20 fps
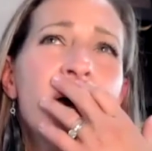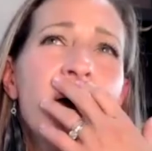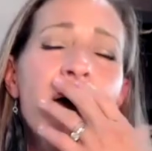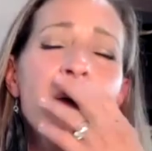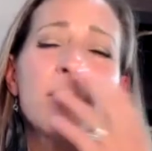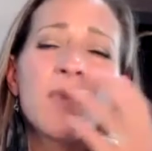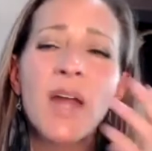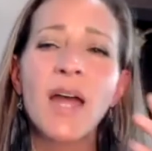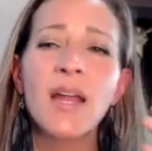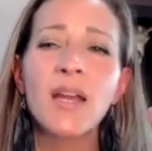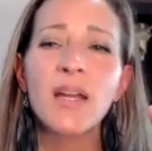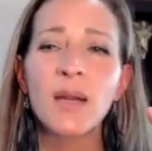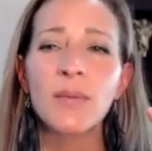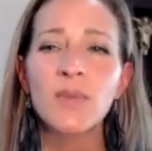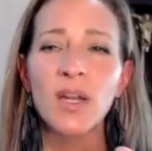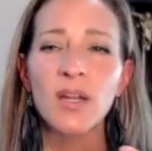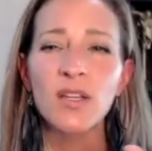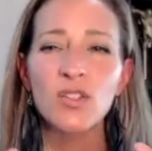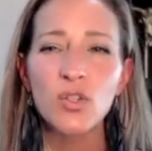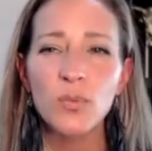I'm
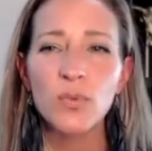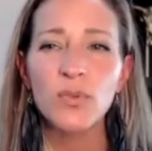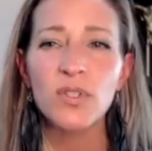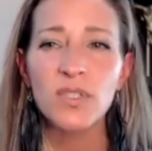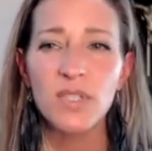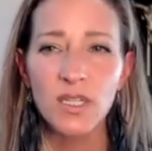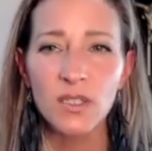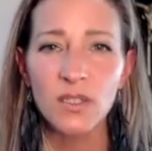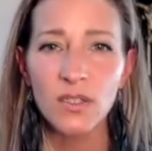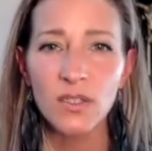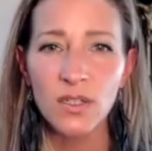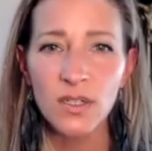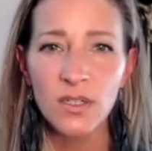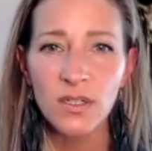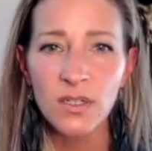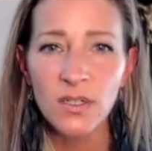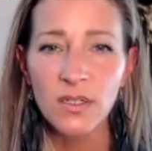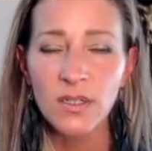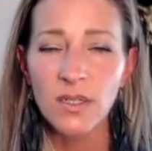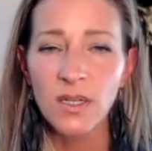not a super stickler
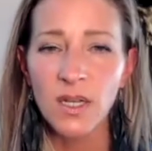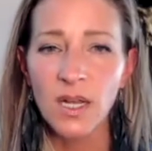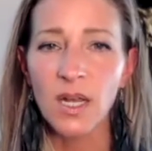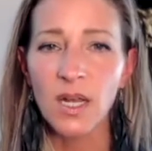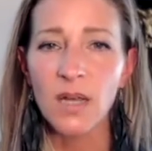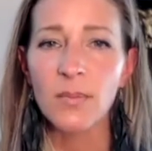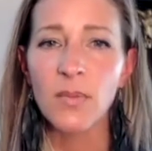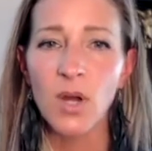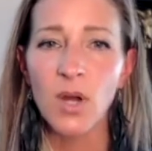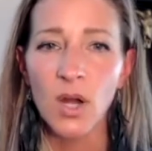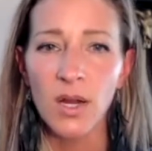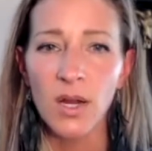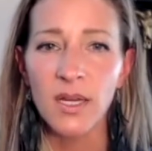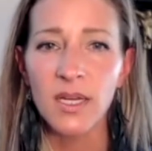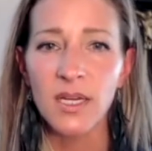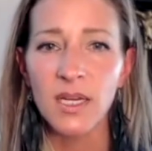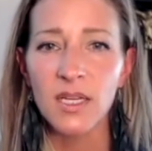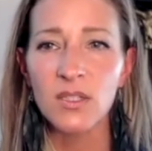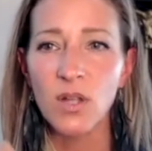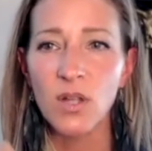on
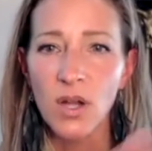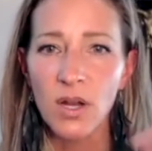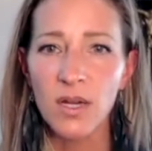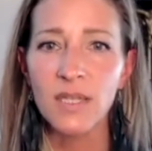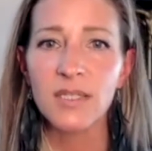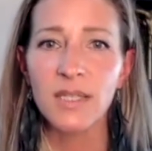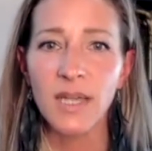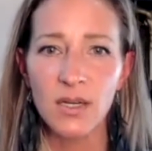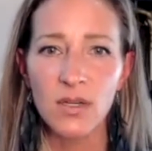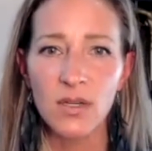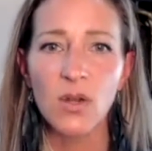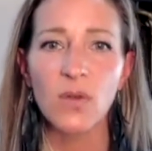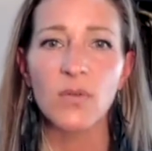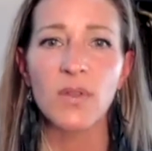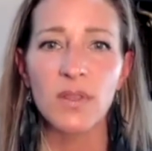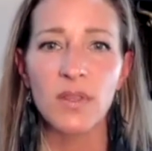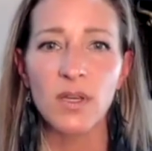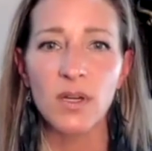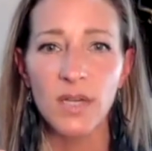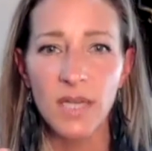it as long as I know
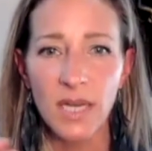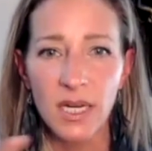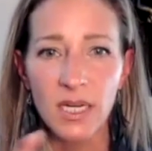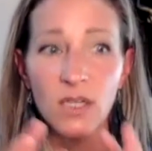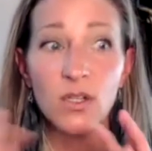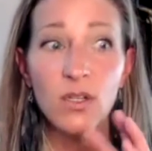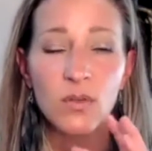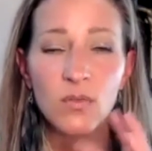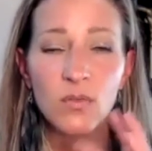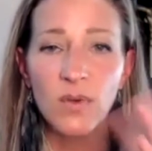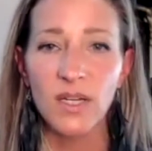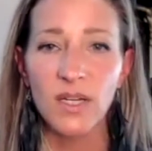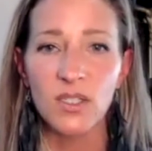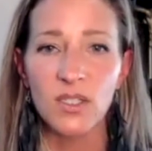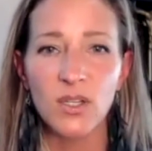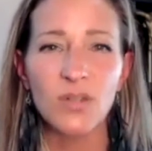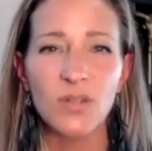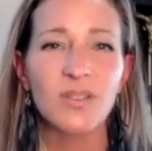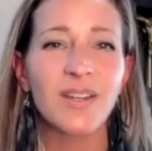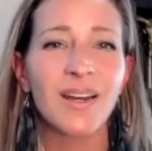that they're getting good
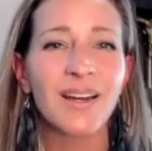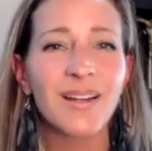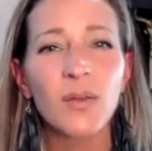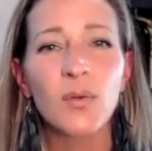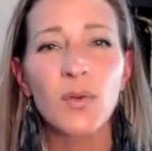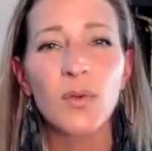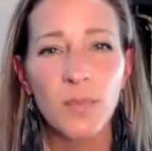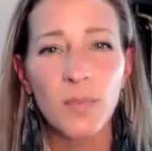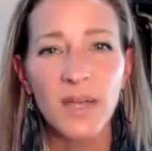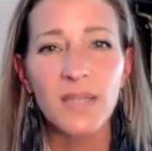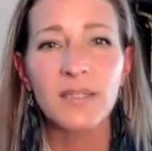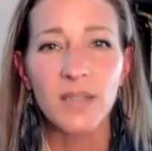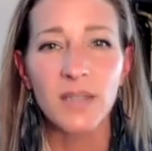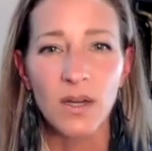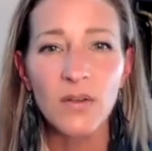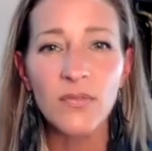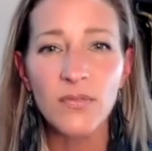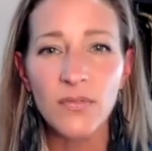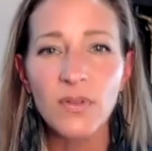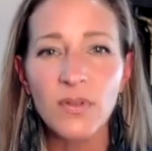ratios, kind of like with
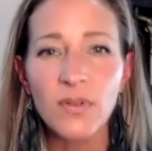myself.